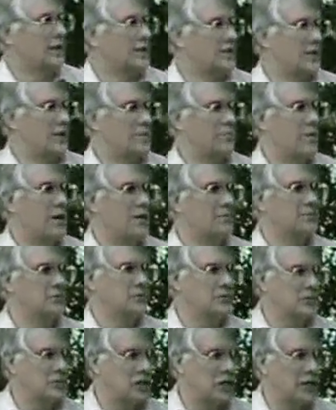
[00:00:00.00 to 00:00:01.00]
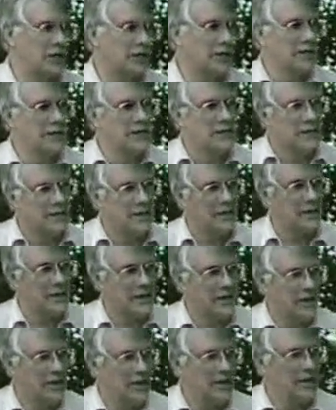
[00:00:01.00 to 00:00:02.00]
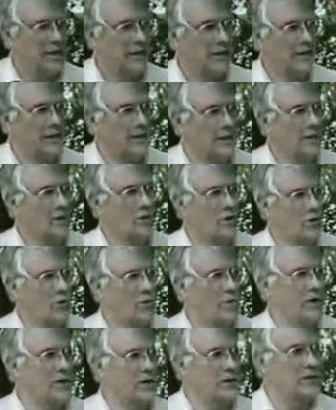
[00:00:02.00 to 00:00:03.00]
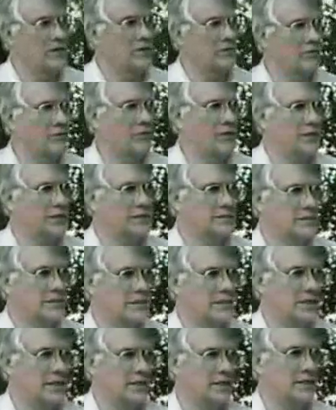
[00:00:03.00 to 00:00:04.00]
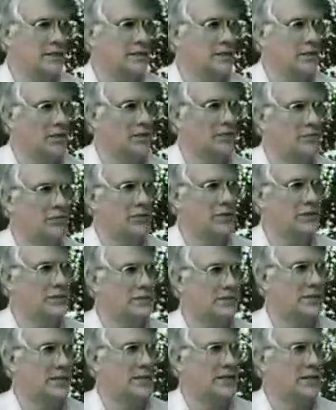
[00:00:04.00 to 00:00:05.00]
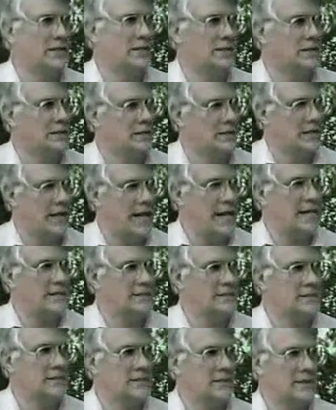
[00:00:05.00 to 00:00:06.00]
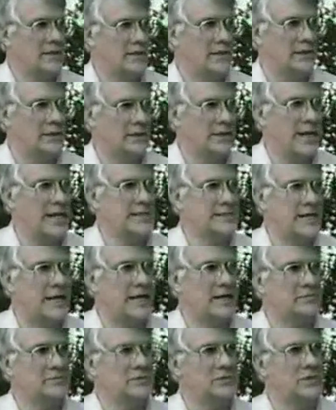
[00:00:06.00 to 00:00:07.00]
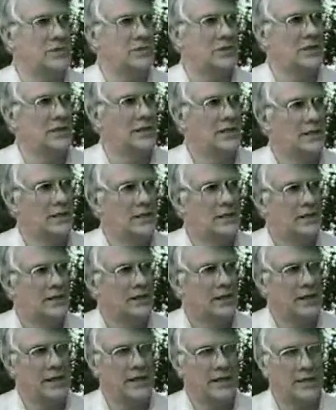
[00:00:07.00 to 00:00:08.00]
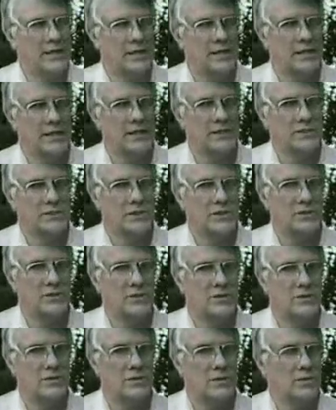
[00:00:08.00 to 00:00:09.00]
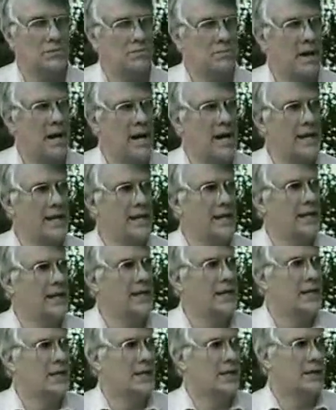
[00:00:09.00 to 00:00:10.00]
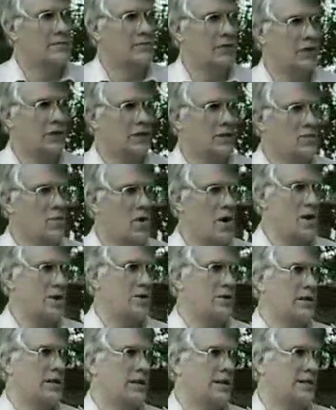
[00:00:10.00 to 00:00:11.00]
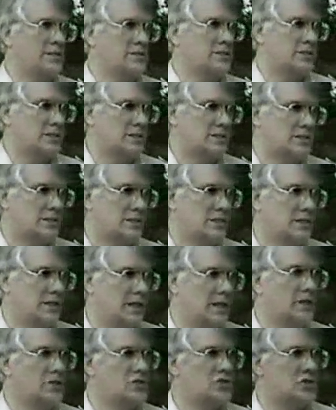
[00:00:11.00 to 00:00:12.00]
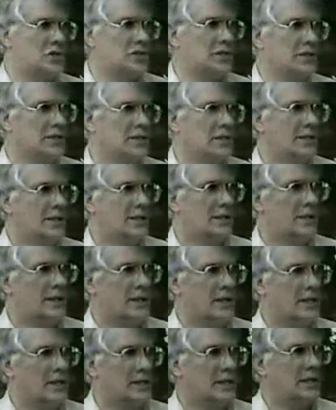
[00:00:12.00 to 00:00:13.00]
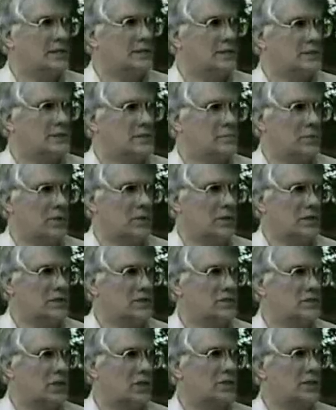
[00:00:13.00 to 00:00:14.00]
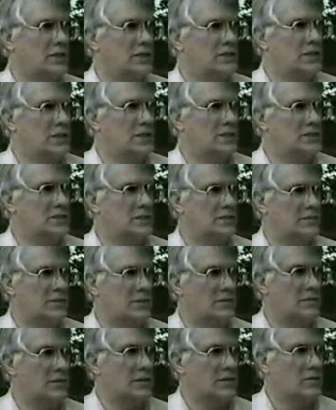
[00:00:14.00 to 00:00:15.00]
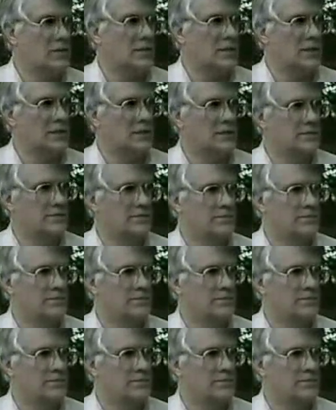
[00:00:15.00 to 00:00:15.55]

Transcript: and you have problems in starting. Uh, in cold weather, you don't freeze you don't freeze gas gas atoms, mm -hmm. and so by converting the water into instant energy, uh, gives us the ability to start the in engine very, very quickly.